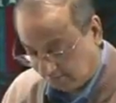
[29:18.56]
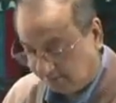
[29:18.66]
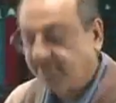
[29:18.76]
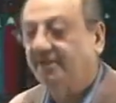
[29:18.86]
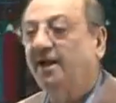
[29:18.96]

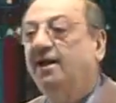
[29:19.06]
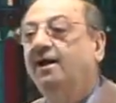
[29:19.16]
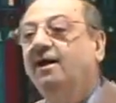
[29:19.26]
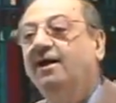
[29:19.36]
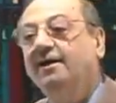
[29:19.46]

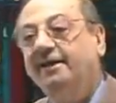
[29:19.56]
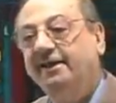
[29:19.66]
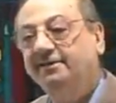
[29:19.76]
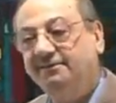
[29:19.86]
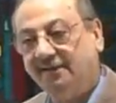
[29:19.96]
Za,
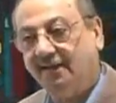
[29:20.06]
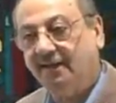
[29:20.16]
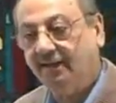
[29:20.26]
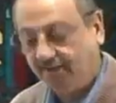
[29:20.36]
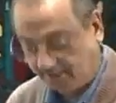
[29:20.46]
again
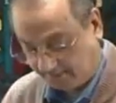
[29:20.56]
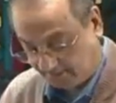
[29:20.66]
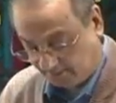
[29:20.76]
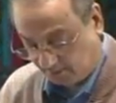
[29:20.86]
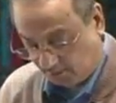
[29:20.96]
za,
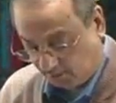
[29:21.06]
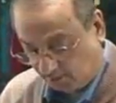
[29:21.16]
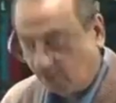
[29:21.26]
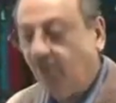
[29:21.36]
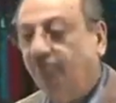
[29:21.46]

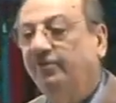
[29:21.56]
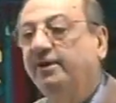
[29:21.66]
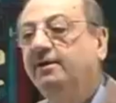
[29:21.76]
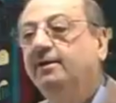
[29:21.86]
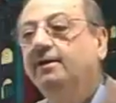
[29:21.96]

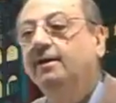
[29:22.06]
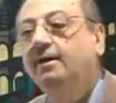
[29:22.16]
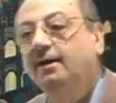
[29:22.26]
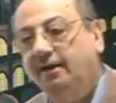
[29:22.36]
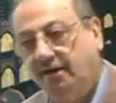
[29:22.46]
hurufin
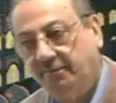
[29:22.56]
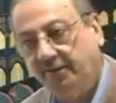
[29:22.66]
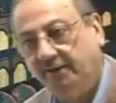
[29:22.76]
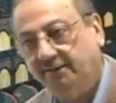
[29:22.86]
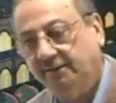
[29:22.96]

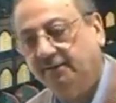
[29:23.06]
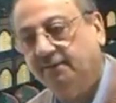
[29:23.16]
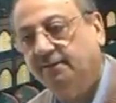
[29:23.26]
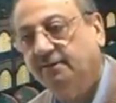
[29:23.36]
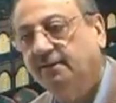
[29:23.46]
kabiratin.
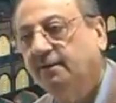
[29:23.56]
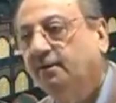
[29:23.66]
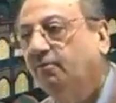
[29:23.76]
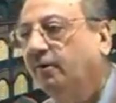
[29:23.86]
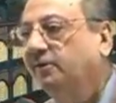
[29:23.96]

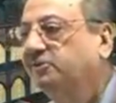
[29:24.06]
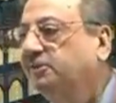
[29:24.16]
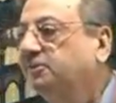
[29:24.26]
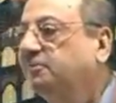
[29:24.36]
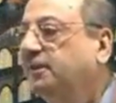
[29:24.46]
What is
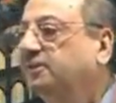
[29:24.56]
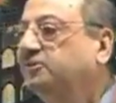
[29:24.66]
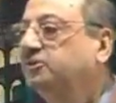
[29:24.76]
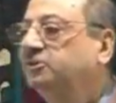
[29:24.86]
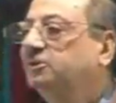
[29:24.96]
this, brothers and
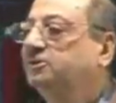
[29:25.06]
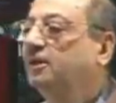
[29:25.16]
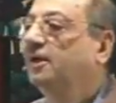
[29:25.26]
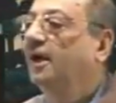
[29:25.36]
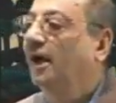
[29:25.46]
sisters?
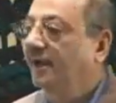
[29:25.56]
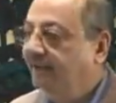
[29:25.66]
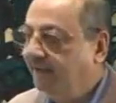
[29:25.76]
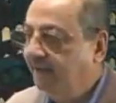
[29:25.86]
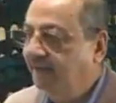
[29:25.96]
I
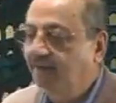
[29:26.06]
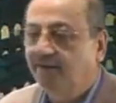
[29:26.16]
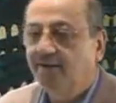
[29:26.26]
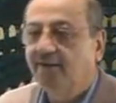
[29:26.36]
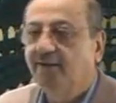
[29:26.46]
need
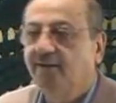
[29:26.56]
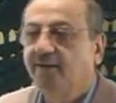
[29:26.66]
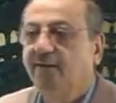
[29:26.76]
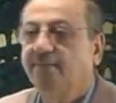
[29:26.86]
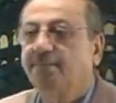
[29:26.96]

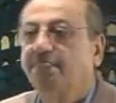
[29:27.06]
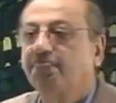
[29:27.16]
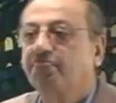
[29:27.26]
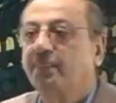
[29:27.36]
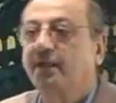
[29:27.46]

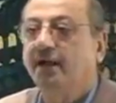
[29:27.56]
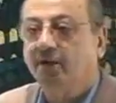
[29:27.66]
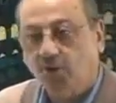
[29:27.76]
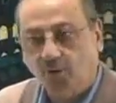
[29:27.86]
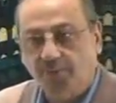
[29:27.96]
a
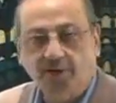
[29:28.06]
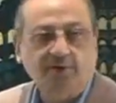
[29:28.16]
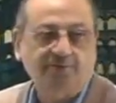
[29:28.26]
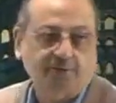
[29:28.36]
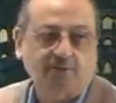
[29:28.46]
copy
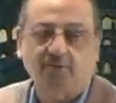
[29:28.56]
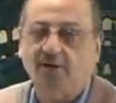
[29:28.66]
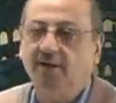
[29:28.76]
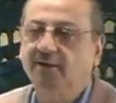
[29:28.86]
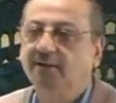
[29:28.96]
of the
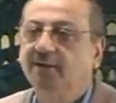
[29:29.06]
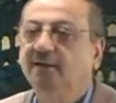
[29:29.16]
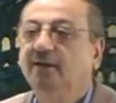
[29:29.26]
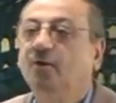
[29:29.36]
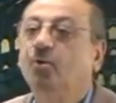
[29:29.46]
Quran
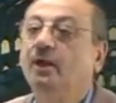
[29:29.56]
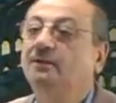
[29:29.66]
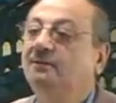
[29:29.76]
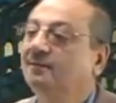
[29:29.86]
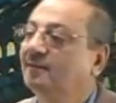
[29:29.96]

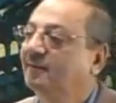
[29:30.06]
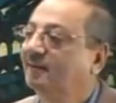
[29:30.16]
with